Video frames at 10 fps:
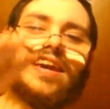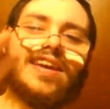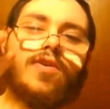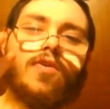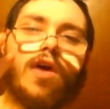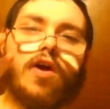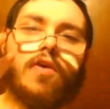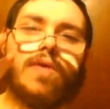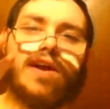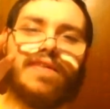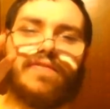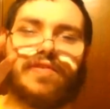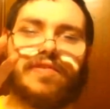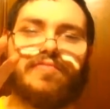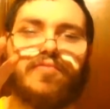Hello
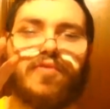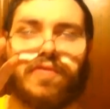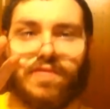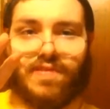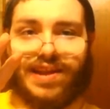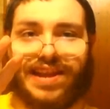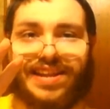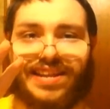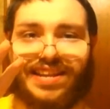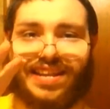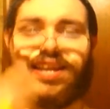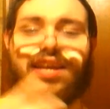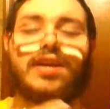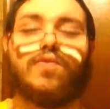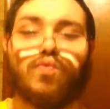everyone,
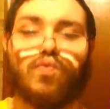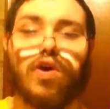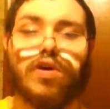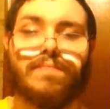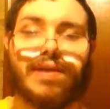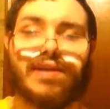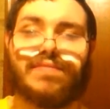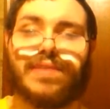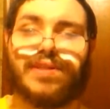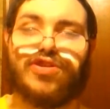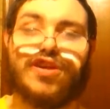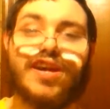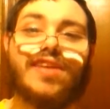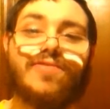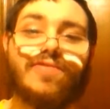welcome back to my
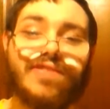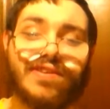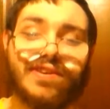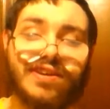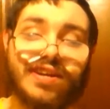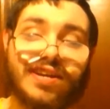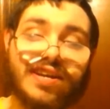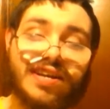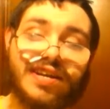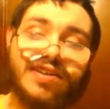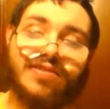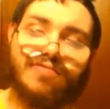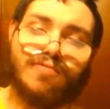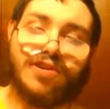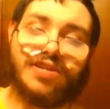channel,
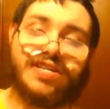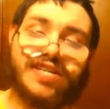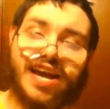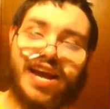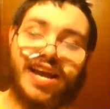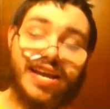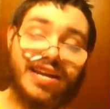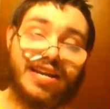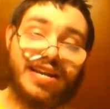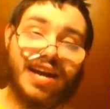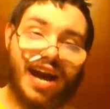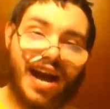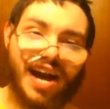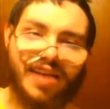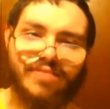where today
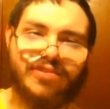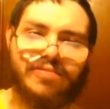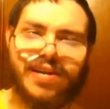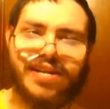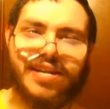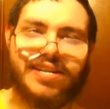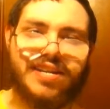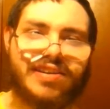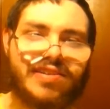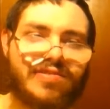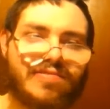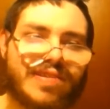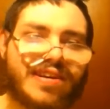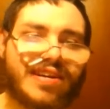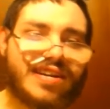I'm going to
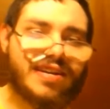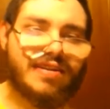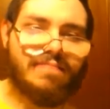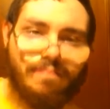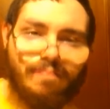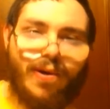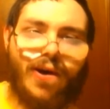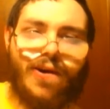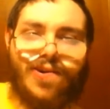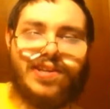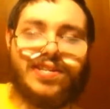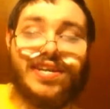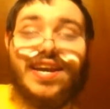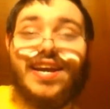do part